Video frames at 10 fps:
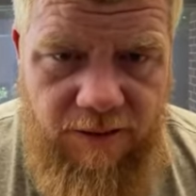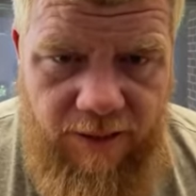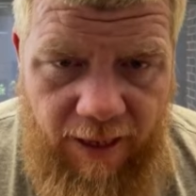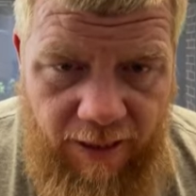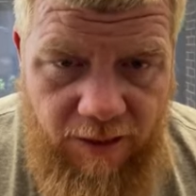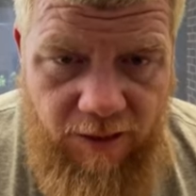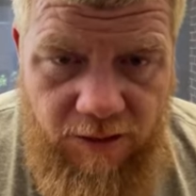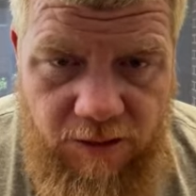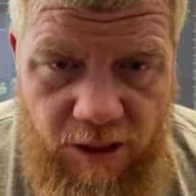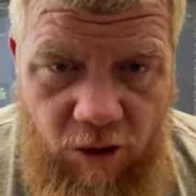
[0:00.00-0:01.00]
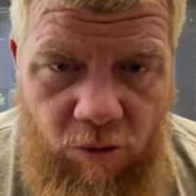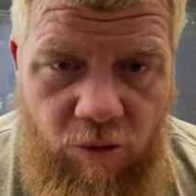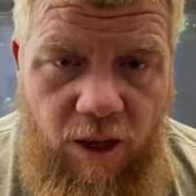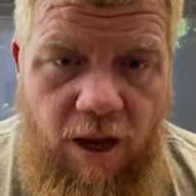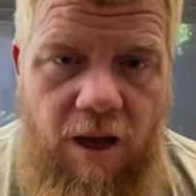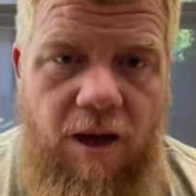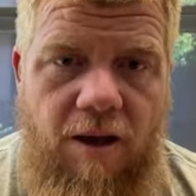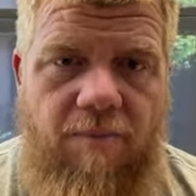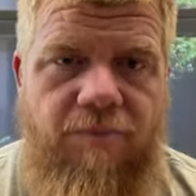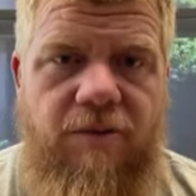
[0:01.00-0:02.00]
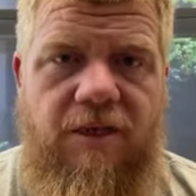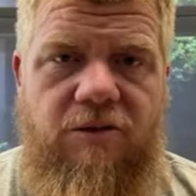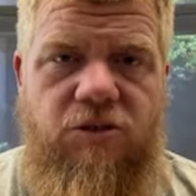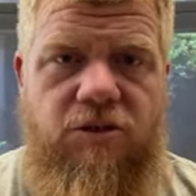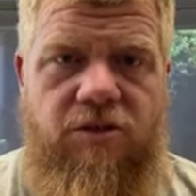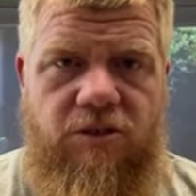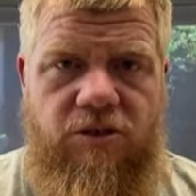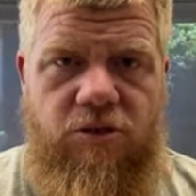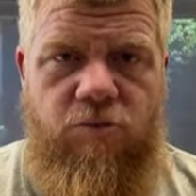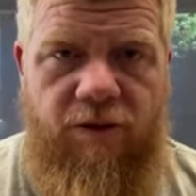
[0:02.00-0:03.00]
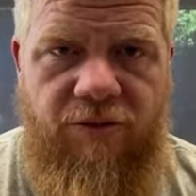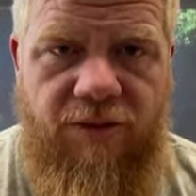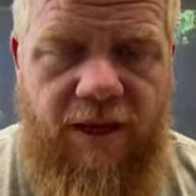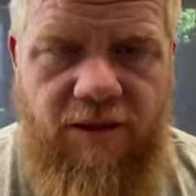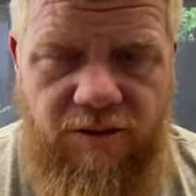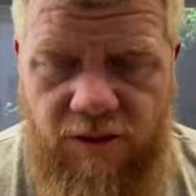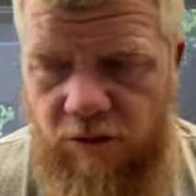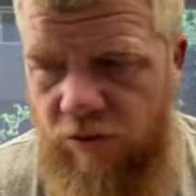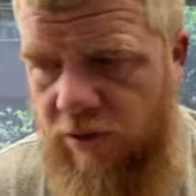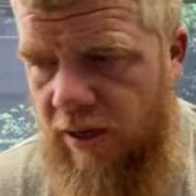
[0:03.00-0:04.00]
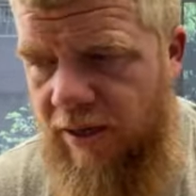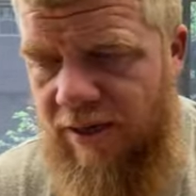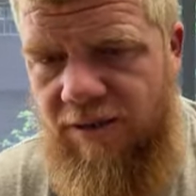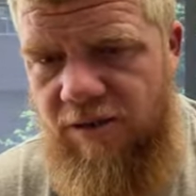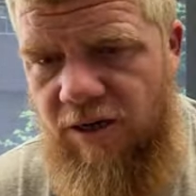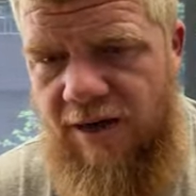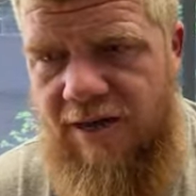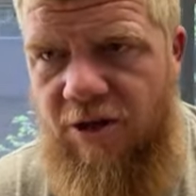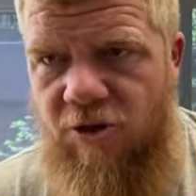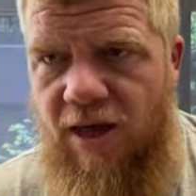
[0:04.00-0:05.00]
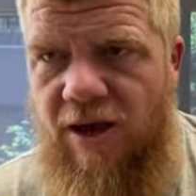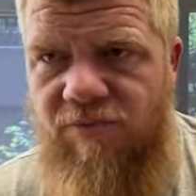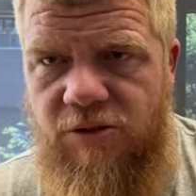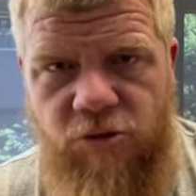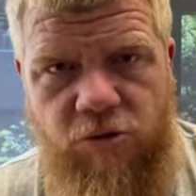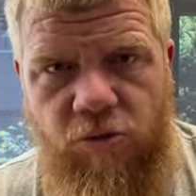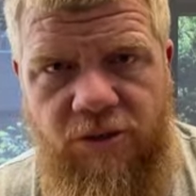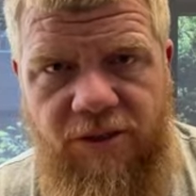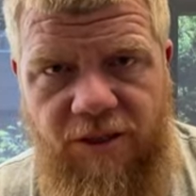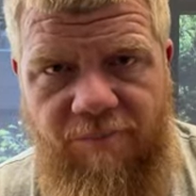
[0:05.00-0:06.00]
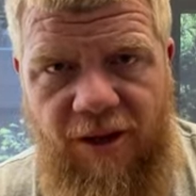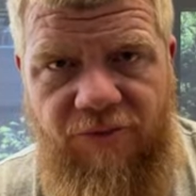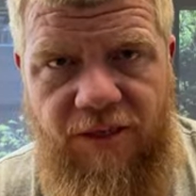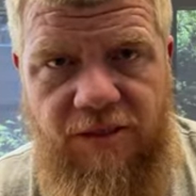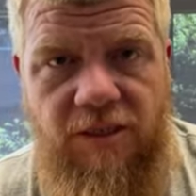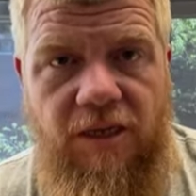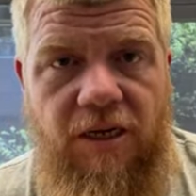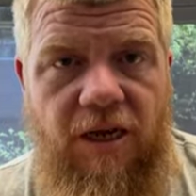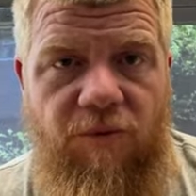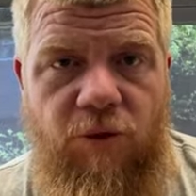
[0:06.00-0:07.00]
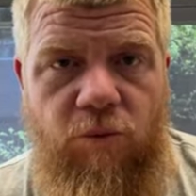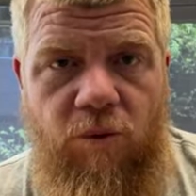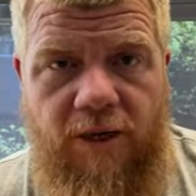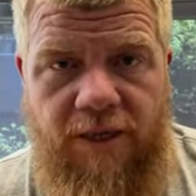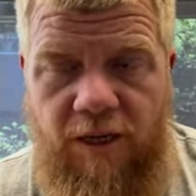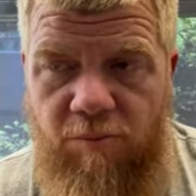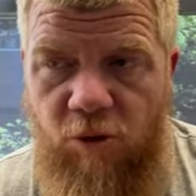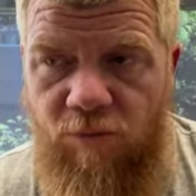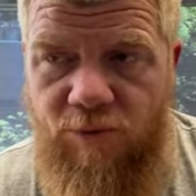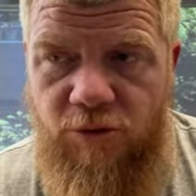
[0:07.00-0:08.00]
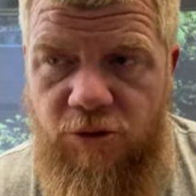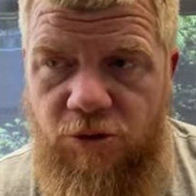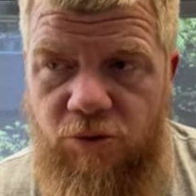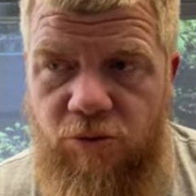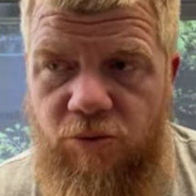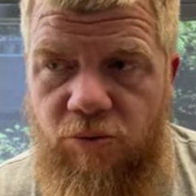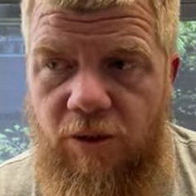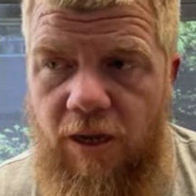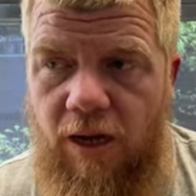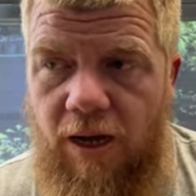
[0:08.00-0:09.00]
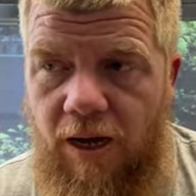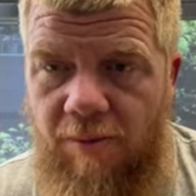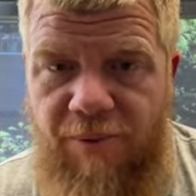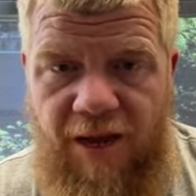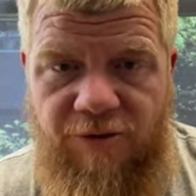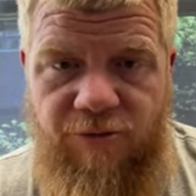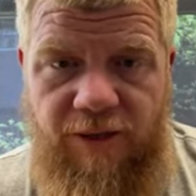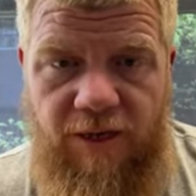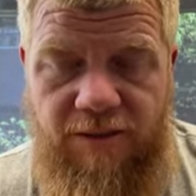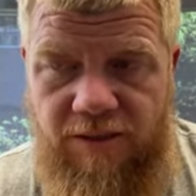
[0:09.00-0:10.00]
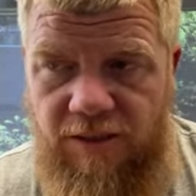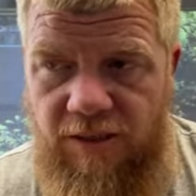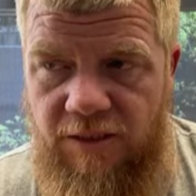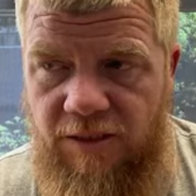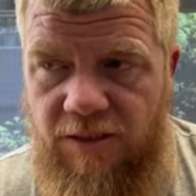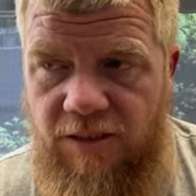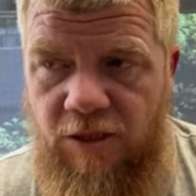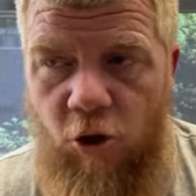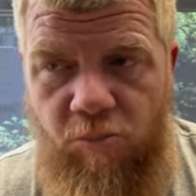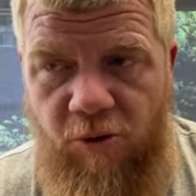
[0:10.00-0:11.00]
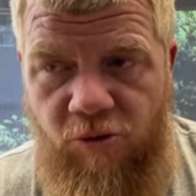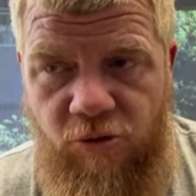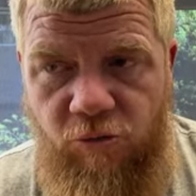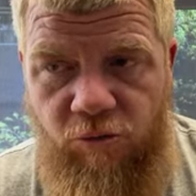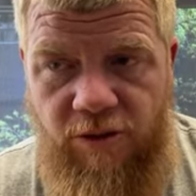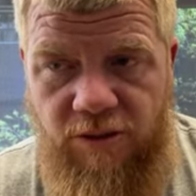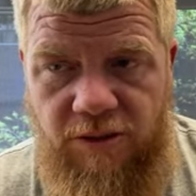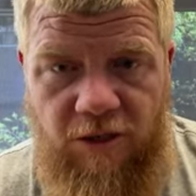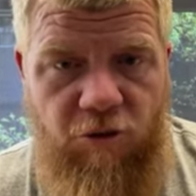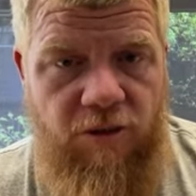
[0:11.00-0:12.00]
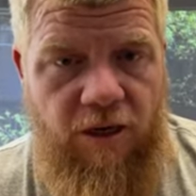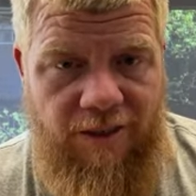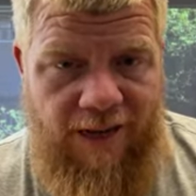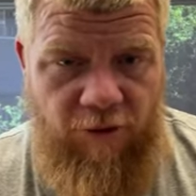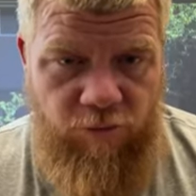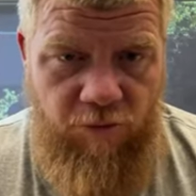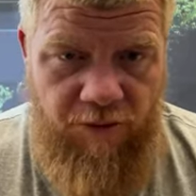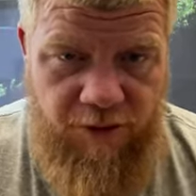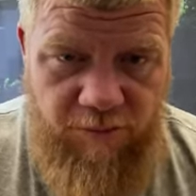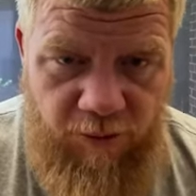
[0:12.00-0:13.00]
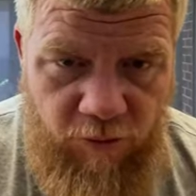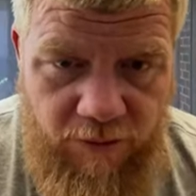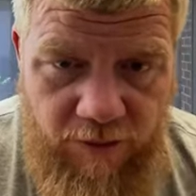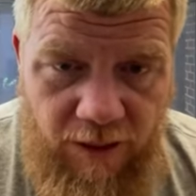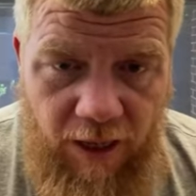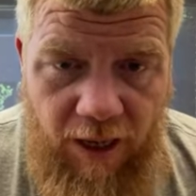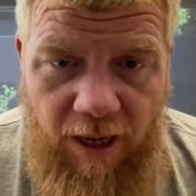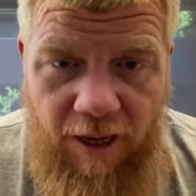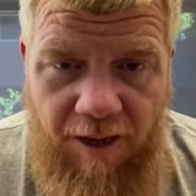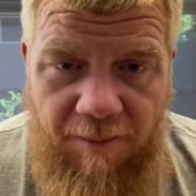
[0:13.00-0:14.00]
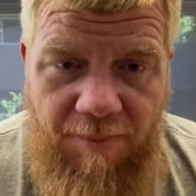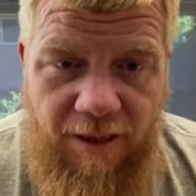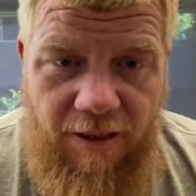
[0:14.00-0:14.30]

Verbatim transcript: Okay, so um, that's just that's just one thing. So uh, and I actually have a tutorial about this. If you want to come over to uh, Patreon, it's in the hobo tutorial section on how to roll a smoke. Um,